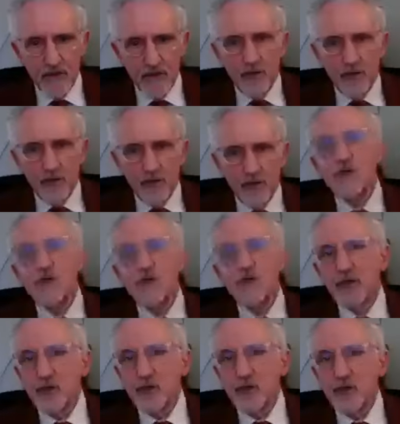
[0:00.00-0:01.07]
This
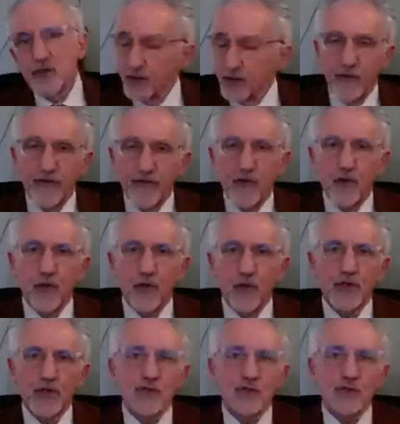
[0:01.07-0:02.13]
is true, of
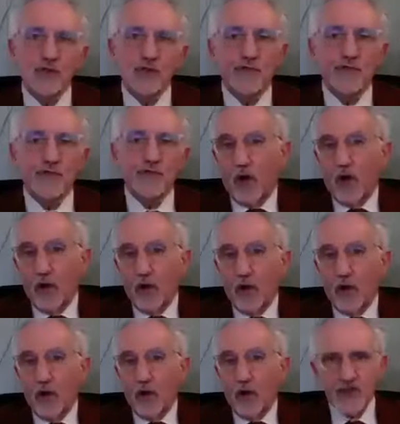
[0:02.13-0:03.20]
course, of all law
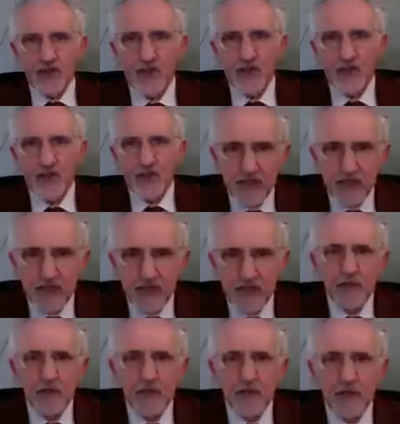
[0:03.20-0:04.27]
to some extent,
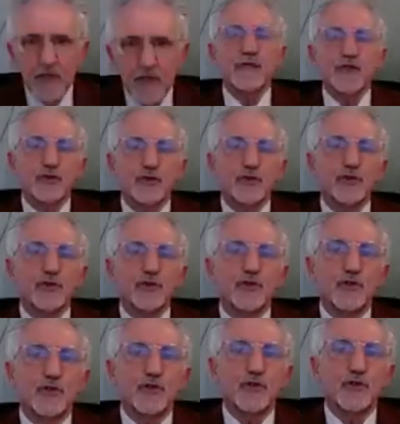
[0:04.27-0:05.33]
but it is true
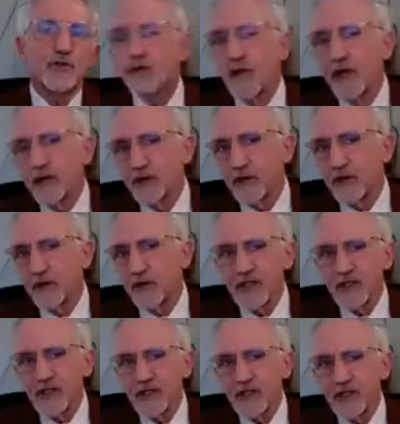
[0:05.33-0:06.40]
to a greater
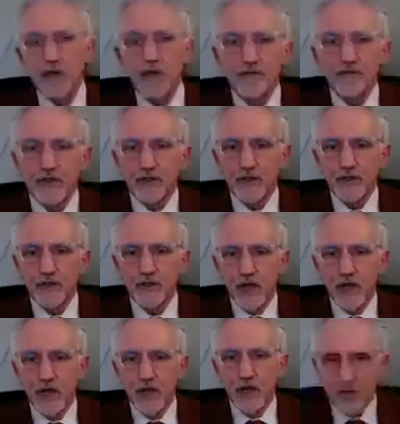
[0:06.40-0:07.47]
extent of
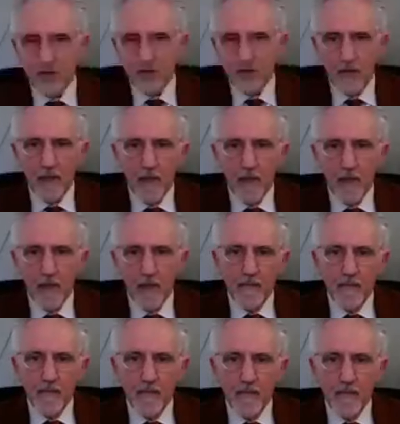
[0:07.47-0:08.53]
international law.
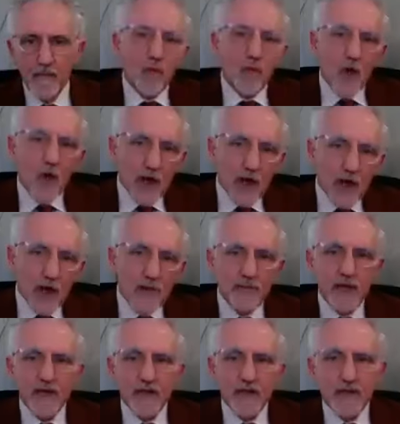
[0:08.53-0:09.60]
What I mean
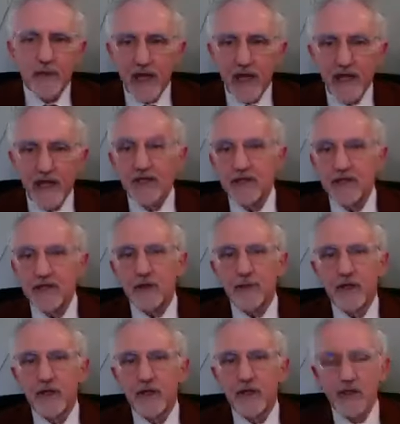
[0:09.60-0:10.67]
by
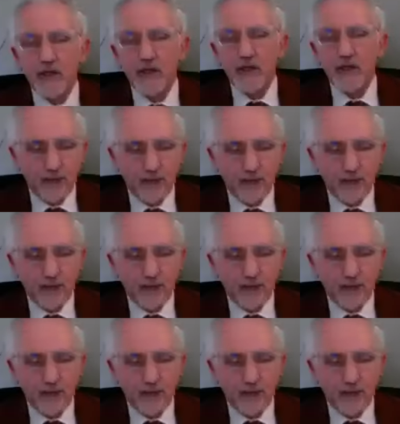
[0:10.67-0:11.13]
indeterminate simply